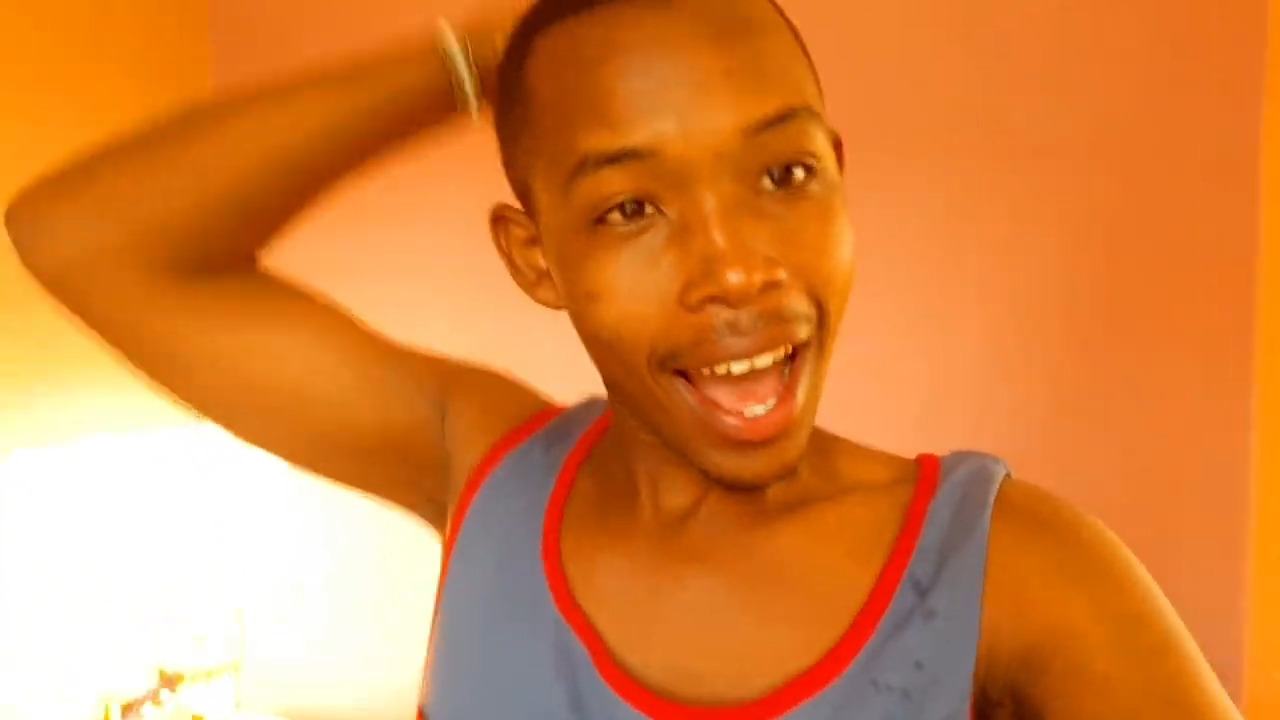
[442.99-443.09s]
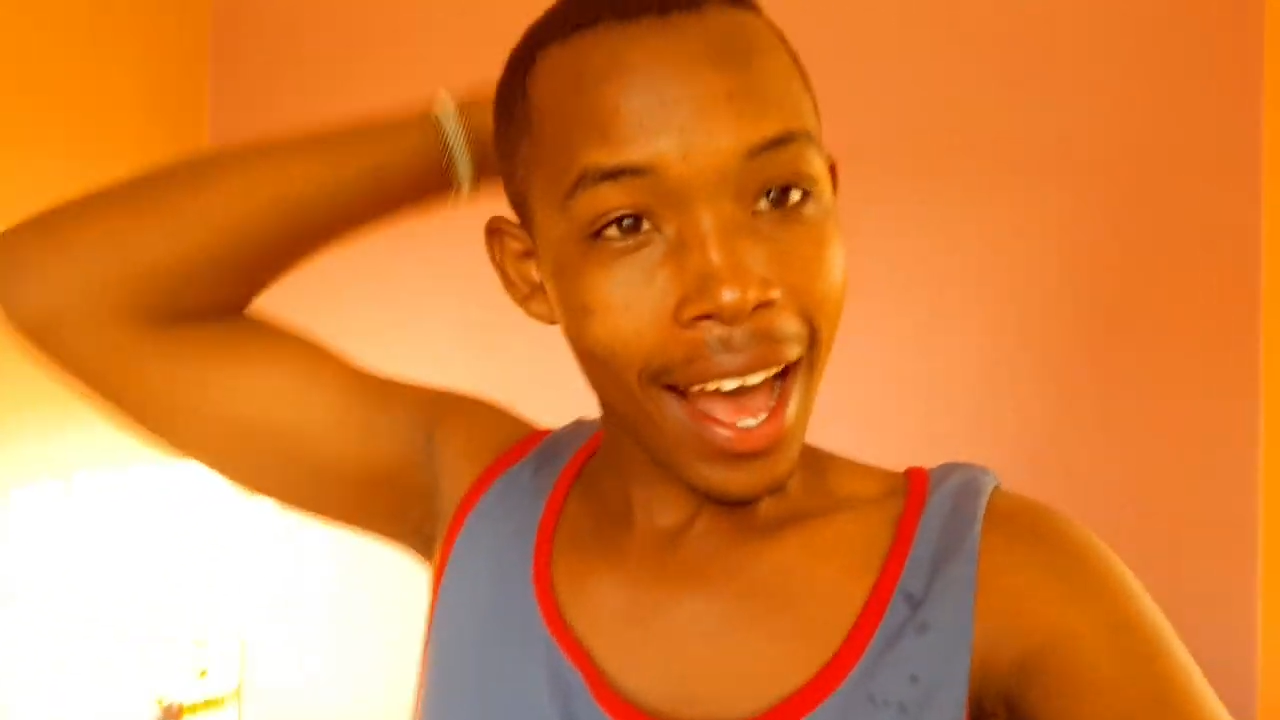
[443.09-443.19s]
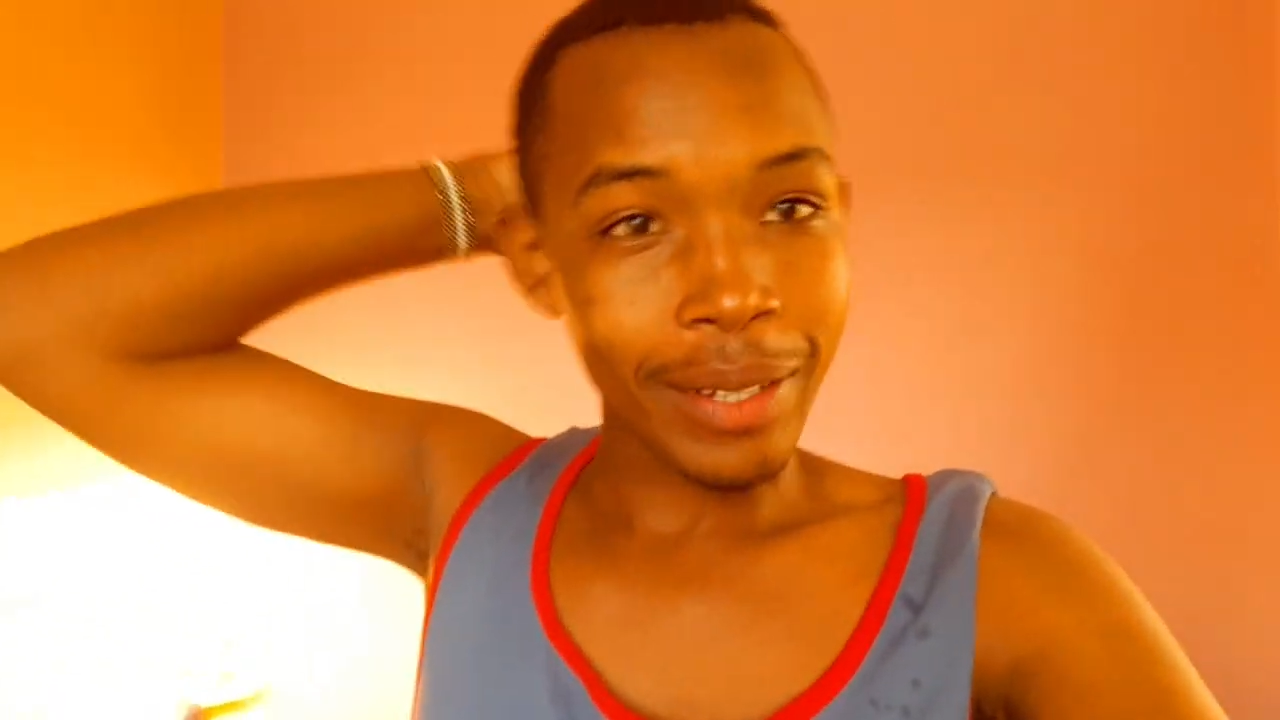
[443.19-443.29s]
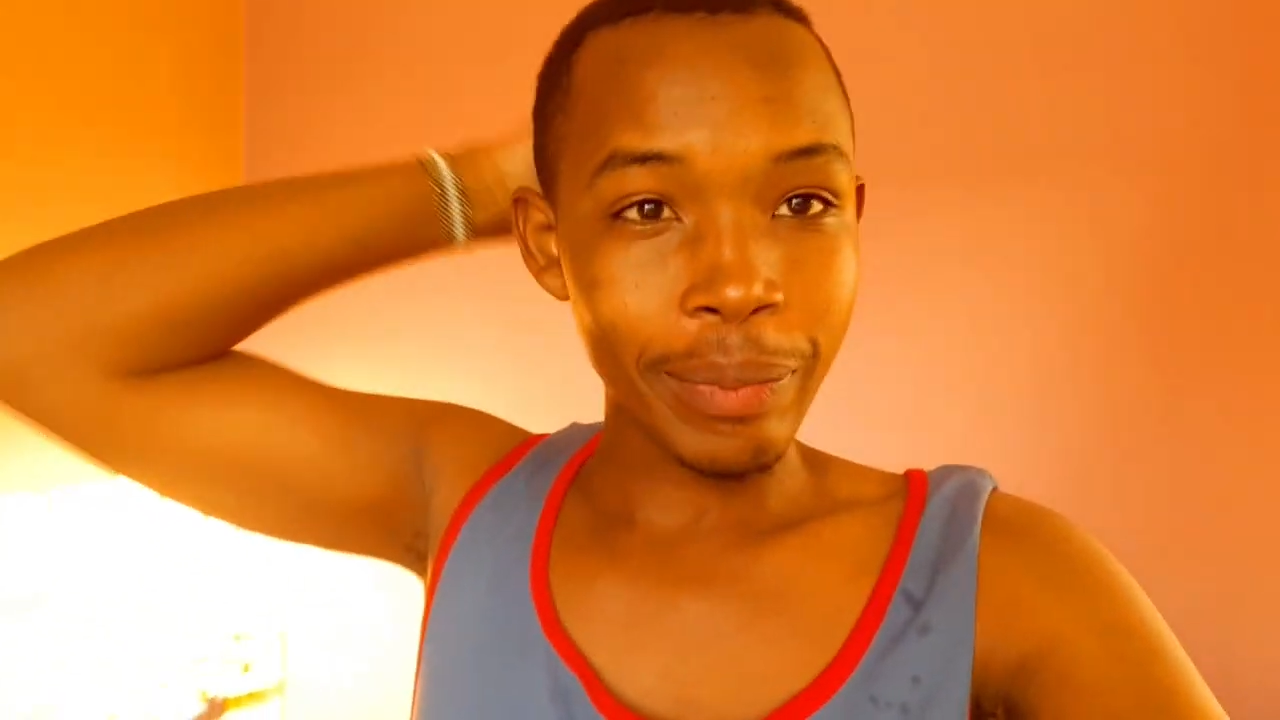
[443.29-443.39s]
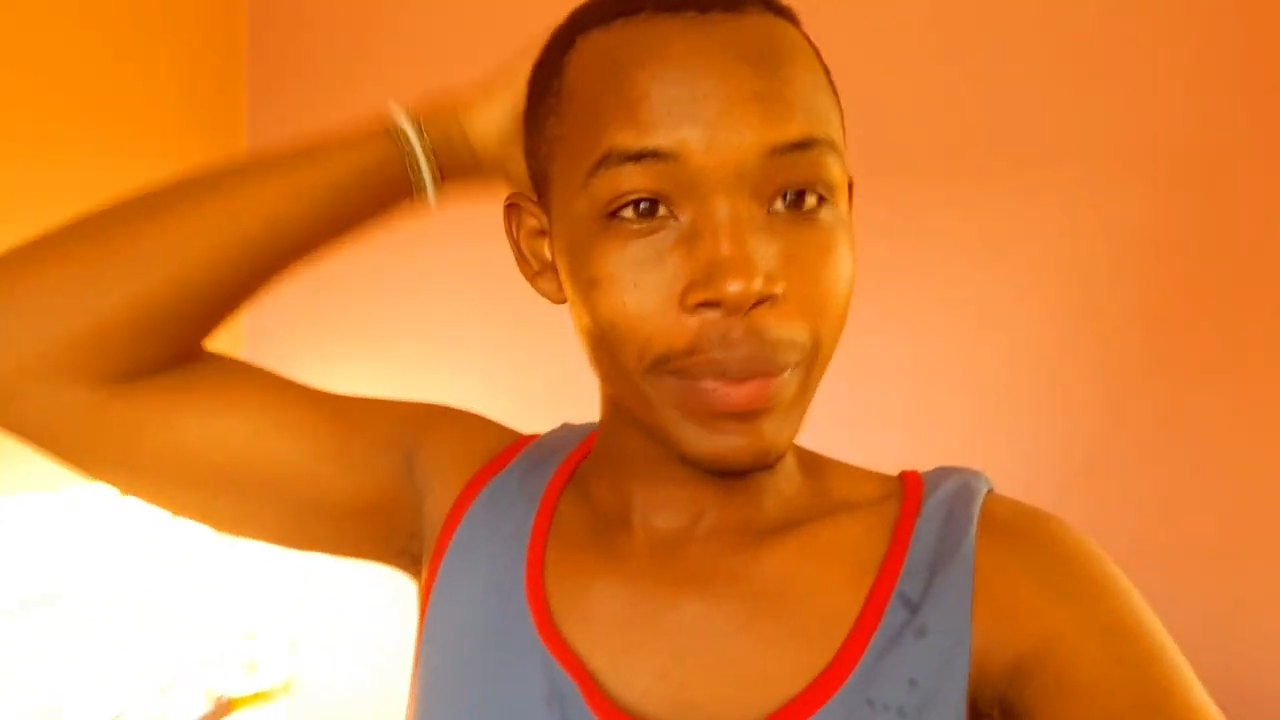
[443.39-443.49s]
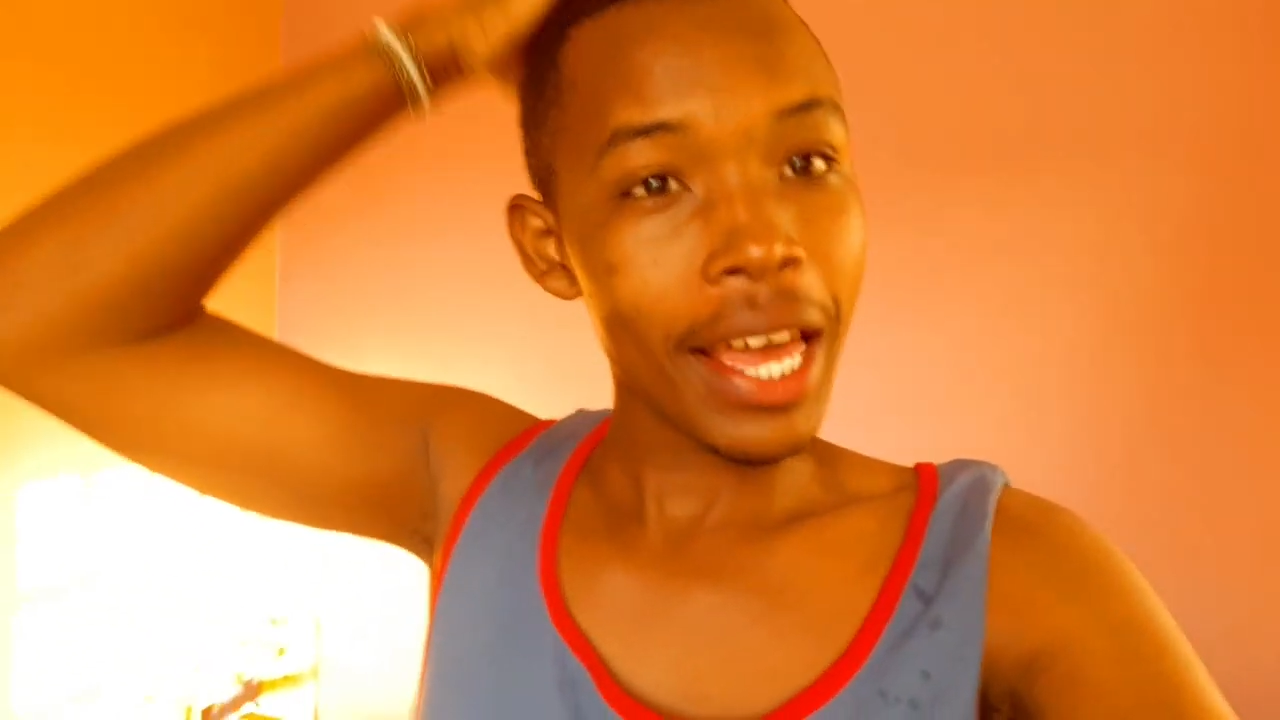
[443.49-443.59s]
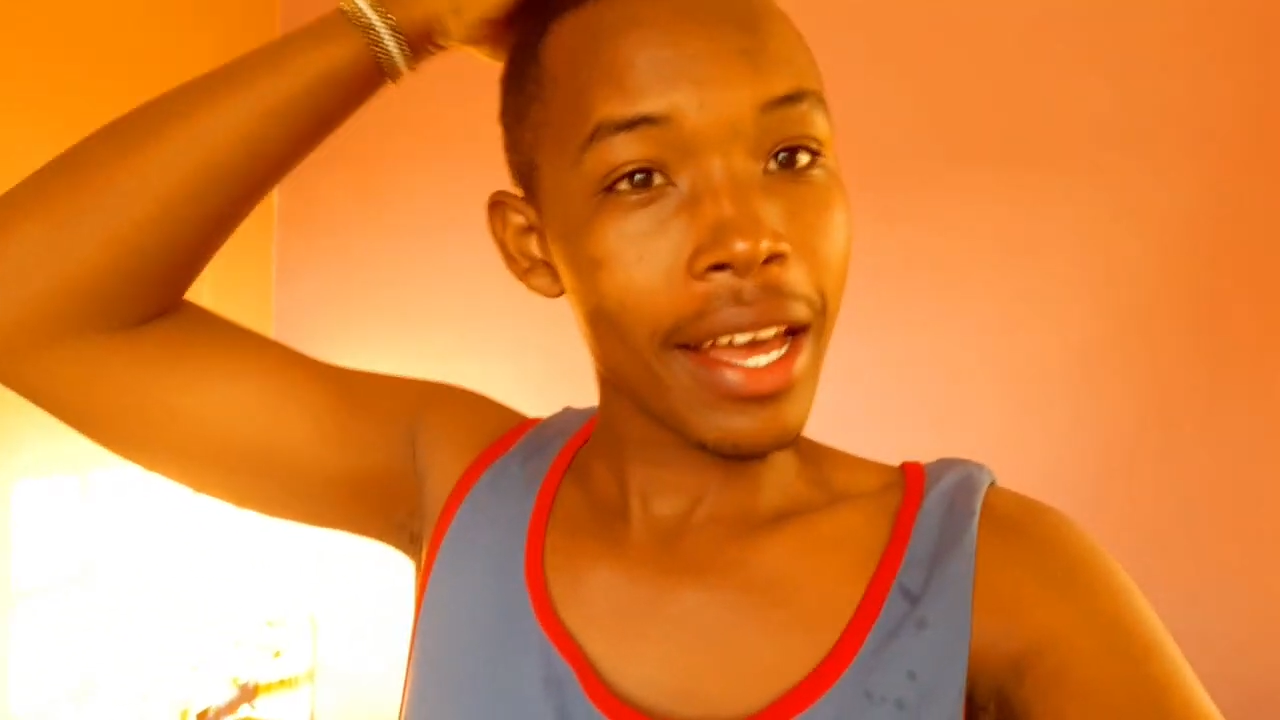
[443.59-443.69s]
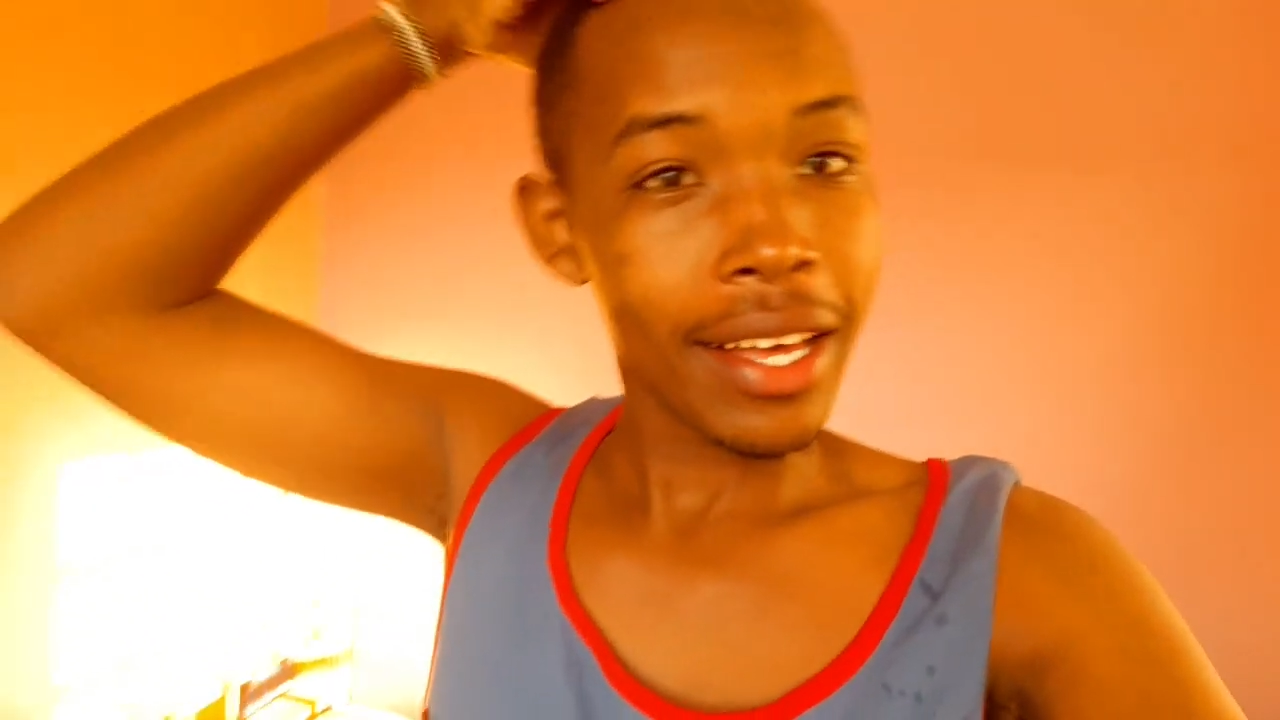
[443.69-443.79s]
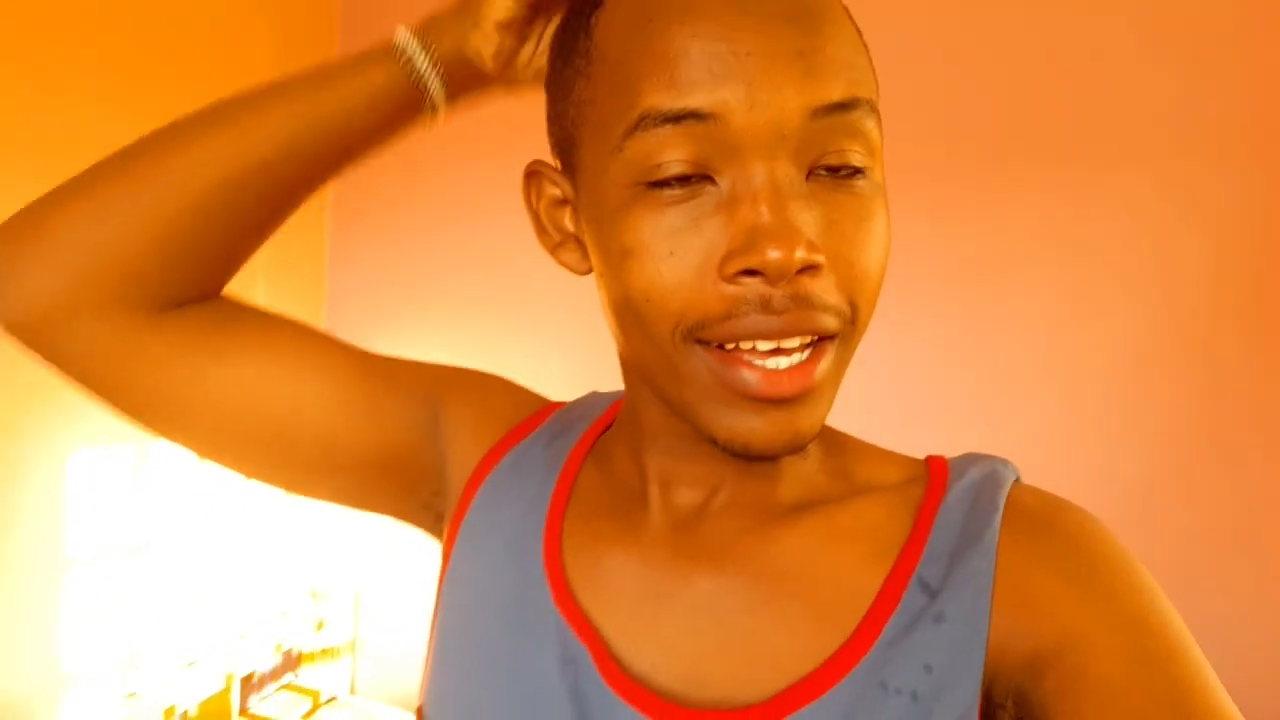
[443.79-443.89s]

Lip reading: Yeah.